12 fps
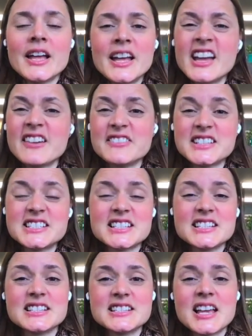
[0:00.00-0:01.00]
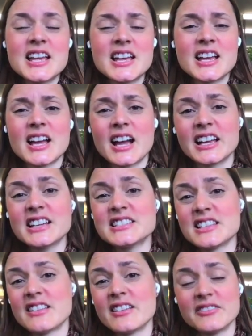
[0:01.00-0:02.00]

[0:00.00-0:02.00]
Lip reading: If this is, I guess the